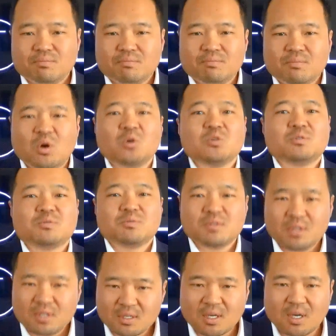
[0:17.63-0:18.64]

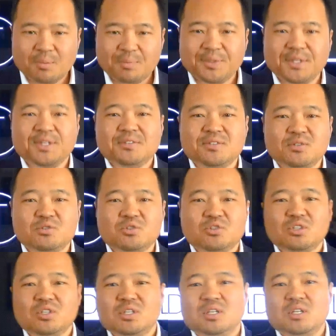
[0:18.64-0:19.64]
most companies use
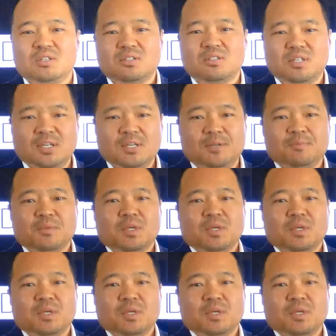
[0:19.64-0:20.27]
Gd&T